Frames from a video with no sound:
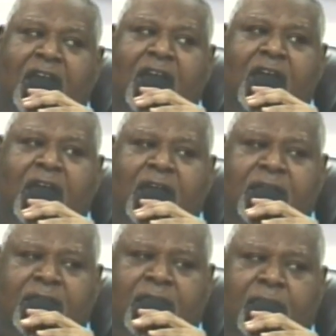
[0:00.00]

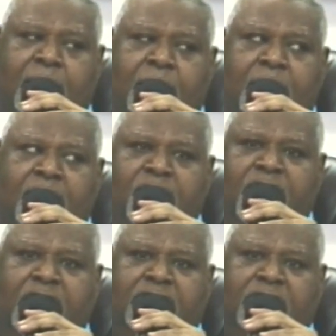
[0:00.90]
And um,
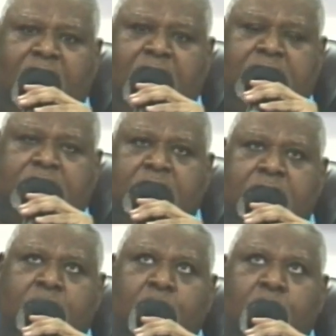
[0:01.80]
vexation will